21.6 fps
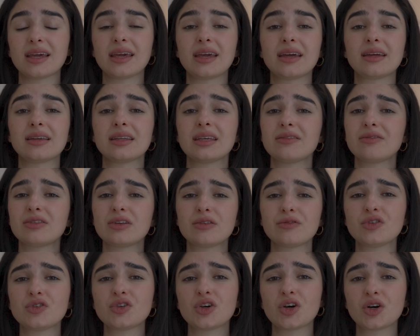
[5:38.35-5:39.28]
And even
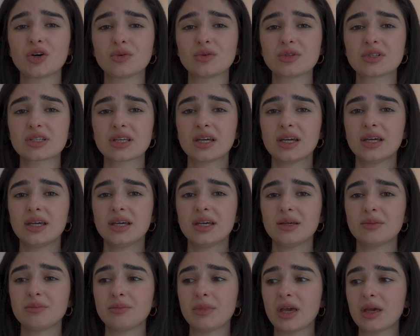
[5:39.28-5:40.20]
if you don't,
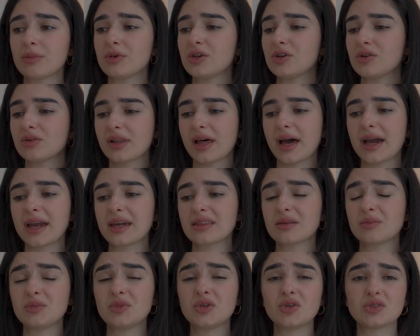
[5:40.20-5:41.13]
maybe you
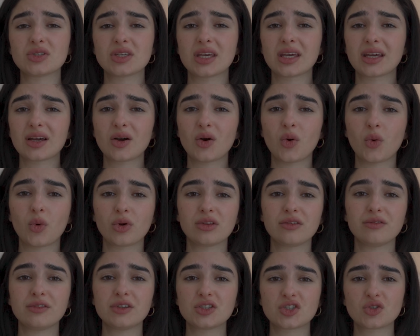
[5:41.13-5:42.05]
like the music or
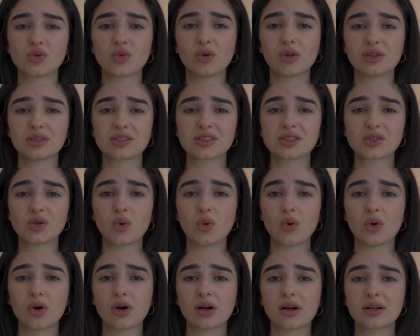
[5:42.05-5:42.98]
the visuals
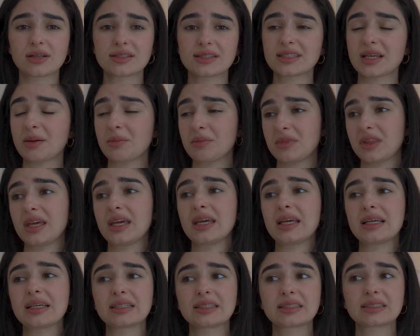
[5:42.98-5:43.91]
or
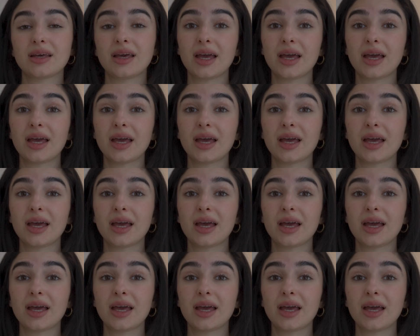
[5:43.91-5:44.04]
something.